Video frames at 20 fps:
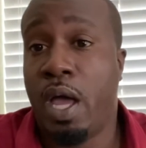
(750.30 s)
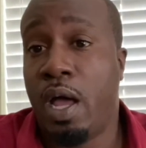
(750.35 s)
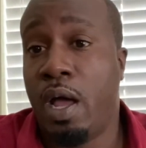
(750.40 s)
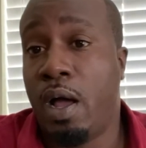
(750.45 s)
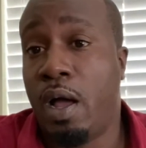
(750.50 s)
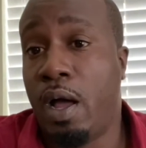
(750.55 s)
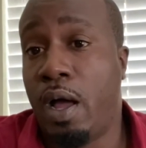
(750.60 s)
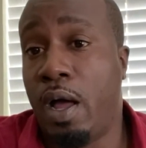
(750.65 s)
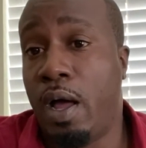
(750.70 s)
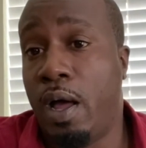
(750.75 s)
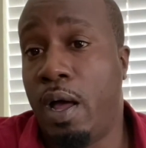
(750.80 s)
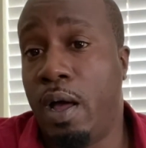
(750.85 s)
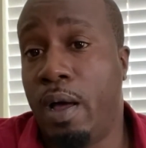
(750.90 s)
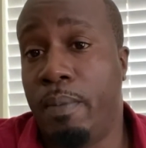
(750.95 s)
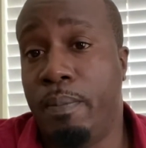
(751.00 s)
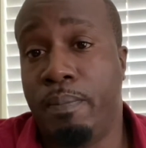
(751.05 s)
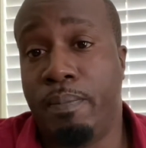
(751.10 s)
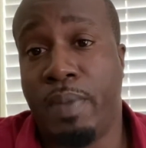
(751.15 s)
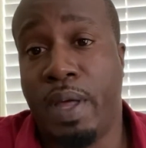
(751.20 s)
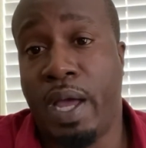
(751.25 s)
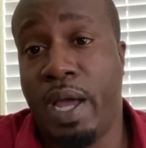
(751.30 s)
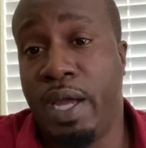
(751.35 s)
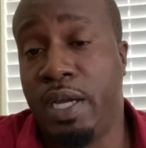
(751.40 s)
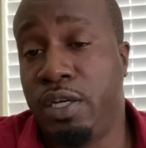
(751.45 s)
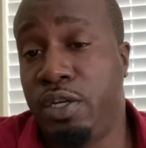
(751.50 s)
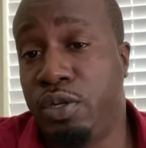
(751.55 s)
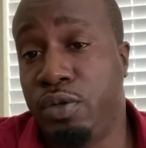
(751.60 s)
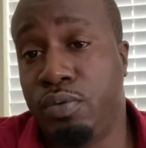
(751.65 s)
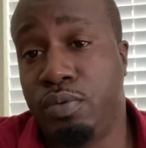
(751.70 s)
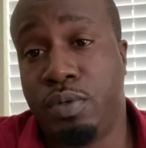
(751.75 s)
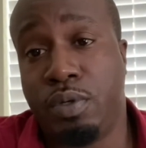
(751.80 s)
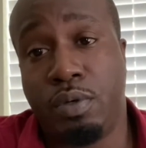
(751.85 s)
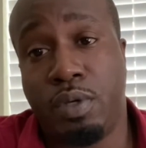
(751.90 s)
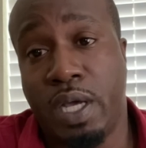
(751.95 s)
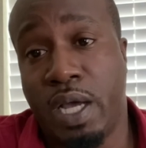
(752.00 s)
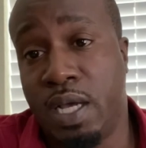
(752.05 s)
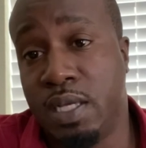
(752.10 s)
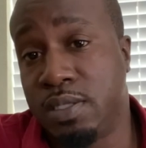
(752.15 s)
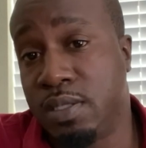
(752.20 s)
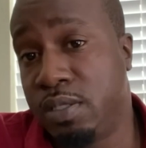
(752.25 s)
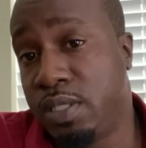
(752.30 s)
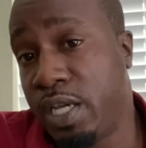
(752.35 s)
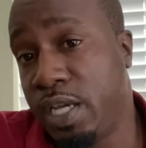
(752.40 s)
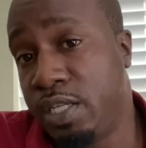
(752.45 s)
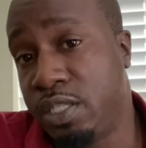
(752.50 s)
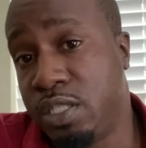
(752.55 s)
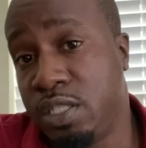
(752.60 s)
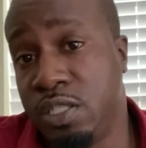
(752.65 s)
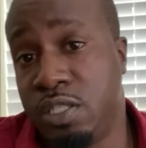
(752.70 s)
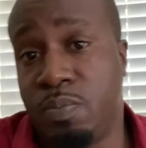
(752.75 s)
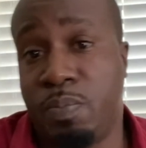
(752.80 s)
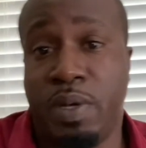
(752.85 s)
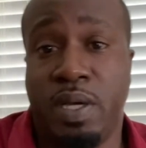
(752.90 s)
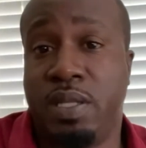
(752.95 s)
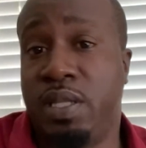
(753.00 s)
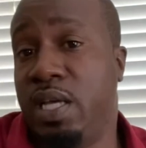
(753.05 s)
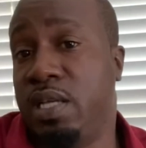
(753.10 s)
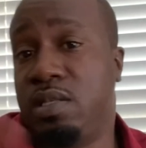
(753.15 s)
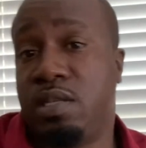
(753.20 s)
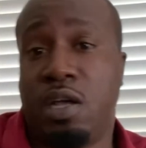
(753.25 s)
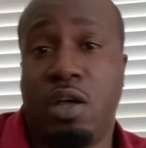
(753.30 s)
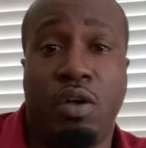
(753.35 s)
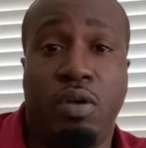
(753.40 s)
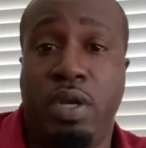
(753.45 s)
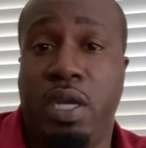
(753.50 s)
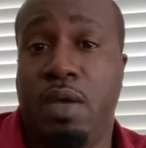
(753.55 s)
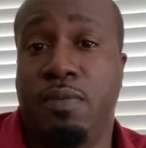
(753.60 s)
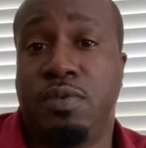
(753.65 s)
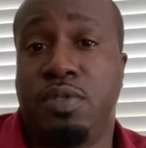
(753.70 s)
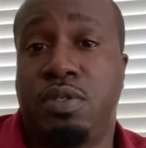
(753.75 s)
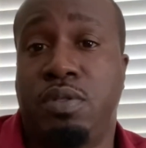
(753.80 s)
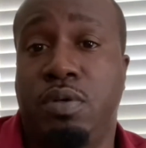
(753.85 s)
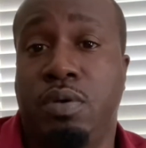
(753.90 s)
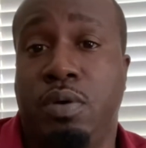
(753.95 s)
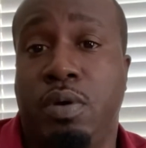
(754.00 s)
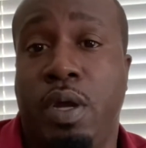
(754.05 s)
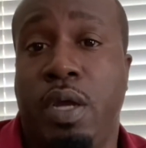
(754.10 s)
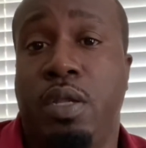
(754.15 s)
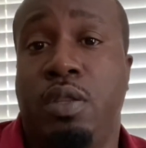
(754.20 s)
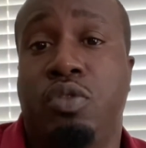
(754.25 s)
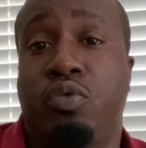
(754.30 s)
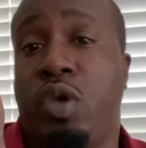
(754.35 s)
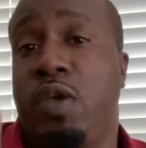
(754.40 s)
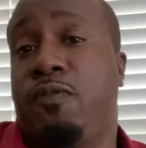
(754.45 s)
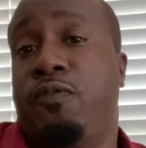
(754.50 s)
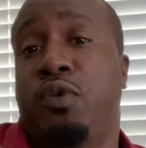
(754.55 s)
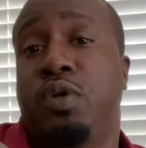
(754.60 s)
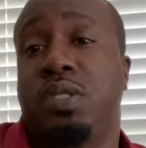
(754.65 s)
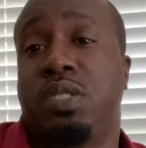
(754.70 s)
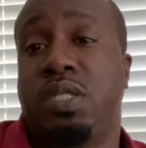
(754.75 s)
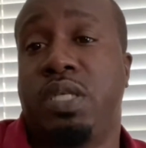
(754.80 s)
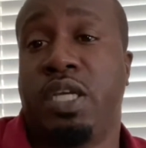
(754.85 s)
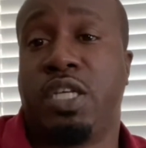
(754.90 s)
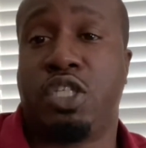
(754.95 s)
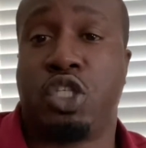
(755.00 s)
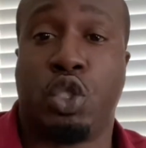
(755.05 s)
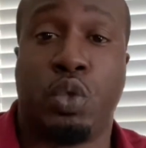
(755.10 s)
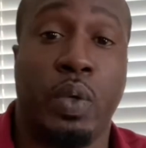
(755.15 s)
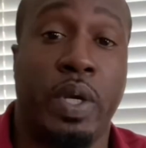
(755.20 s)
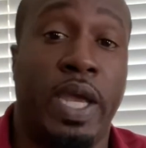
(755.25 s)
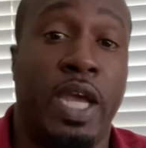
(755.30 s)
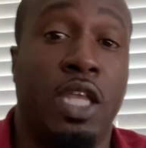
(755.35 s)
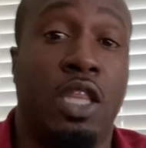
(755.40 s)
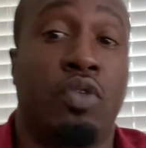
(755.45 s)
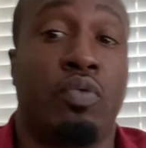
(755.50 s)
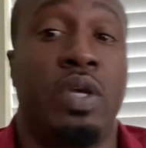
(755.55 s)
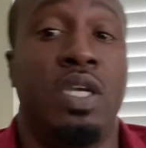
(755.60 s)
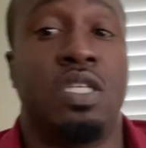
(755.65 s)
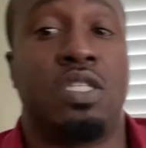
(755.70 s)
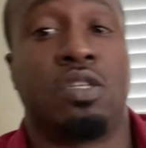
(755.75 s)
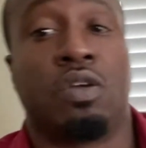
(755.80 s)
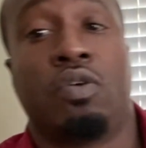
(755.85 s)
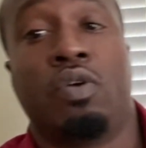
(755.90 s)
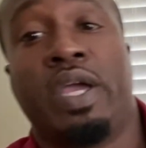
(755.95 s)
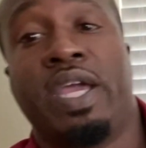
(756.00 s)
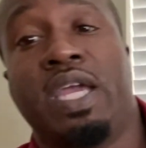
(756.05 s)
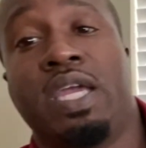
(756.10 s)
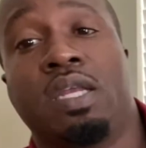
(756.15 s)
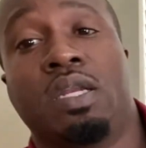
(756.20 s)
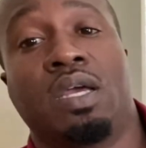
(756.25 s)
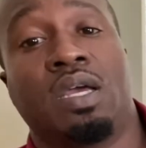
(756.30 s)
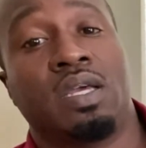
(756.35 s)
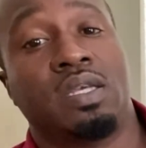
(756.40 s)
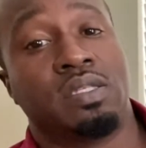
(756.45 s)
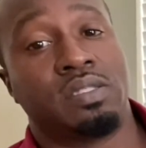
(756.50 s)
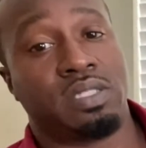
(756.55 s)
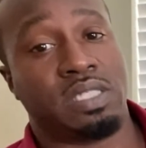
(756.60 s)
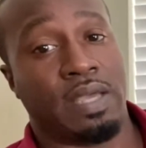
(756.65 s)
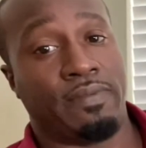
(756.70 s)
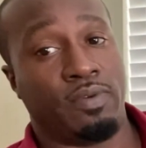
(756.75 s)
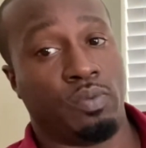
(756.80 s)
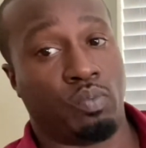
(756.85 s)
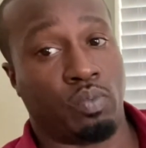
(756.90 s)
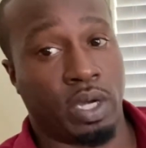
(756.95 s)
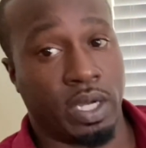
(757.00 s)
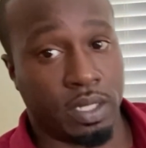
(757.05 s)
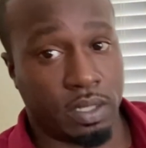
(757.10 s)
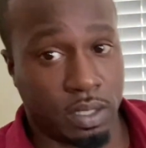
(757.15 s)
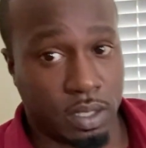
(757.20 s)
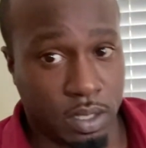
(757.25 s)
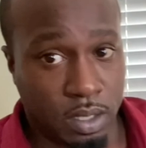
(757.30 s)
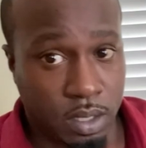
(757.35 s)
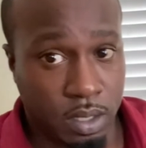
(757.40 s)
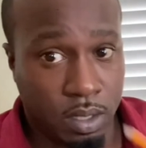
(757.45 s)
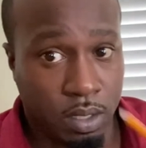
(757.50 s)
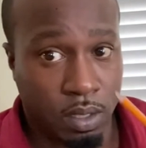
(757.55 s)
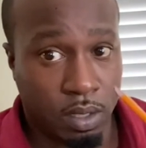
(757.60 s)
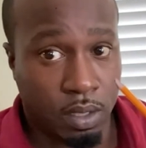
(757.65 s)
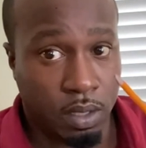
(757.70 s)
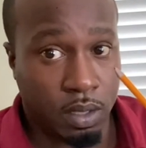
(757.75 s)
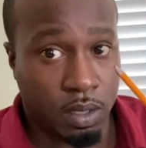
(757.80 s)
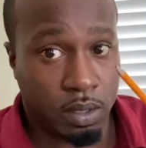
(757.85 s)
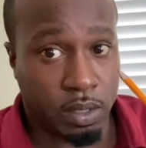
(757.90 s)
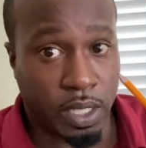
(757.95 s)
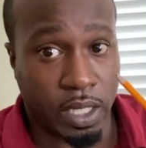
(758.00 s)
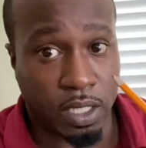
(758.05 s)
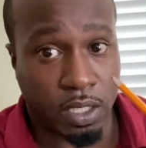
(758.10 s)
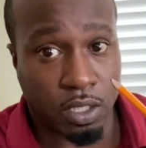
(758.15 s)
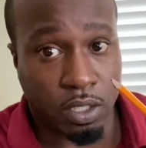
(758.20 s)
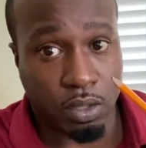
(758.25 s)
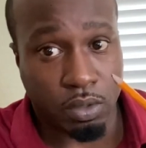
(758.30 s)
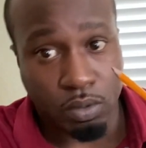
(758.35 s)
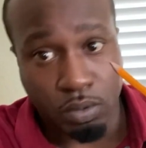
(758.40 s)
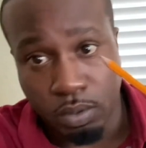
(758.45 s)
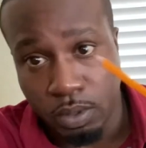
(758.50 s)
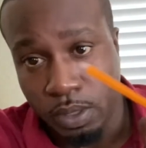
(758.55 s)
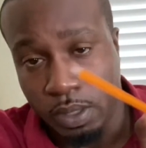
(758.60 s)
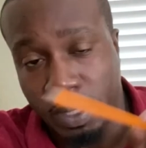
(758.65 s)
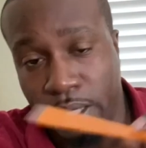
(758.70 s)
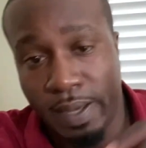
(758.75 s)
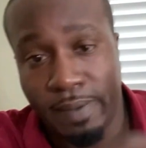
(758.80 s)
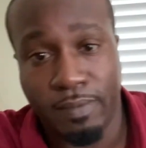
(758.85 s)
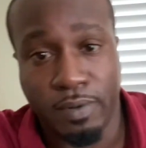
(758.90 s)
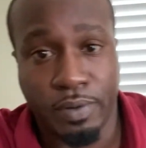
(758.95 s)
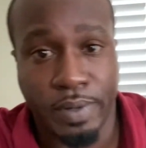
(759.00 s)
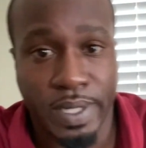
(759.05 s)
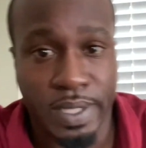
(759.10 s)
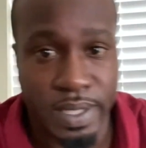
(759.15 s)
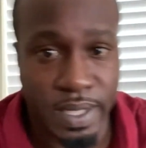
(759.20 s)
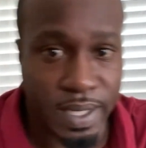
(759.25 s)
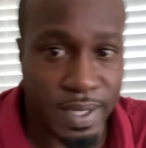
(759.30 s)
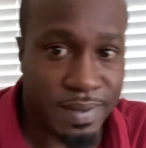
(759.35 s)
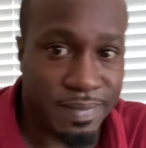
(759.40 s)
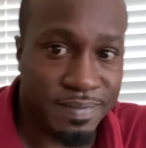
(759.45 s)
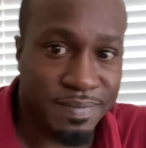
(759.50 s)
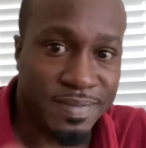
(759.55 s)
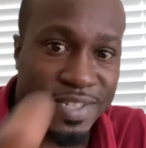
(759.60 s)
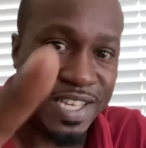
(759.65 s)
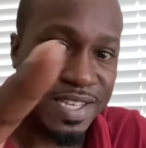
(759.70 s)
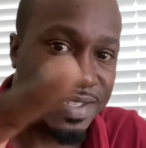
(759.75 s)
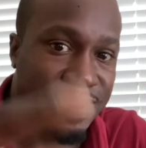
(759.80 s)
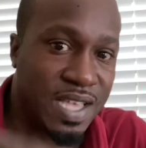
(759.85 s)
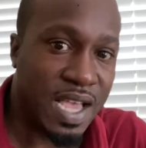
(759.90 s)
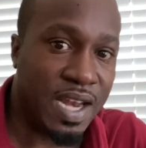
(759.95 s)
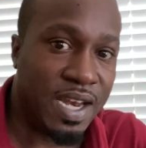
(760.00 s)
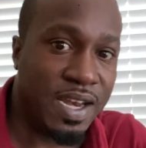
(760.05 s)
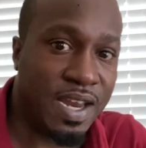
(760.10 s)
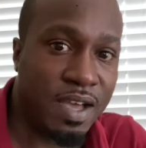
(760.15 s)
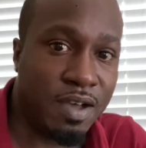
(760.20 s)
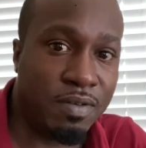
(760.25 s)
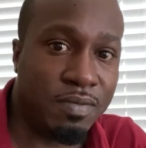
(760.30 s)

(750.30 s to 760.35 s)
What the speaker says: I do consultations, but that's a whole nother story. 346-383-0871. Thank you and have a great day. Signing out.